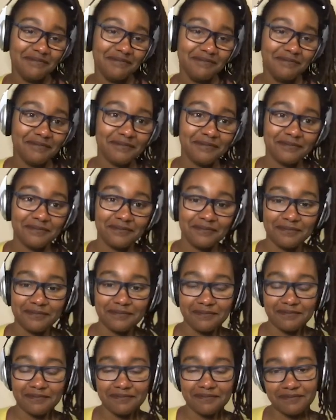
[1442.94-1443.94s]

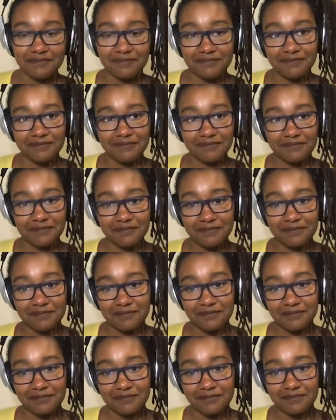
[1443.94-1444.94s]

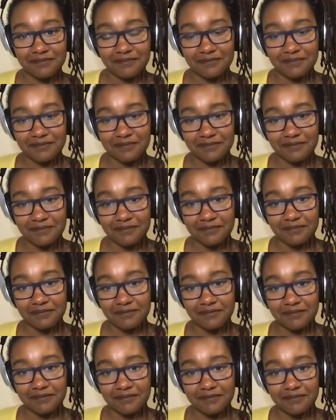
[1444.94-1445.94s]

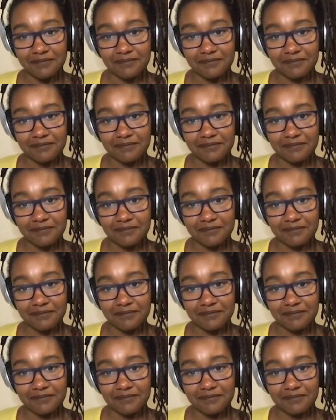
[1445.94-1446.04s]
No words are spoken by the person on screen.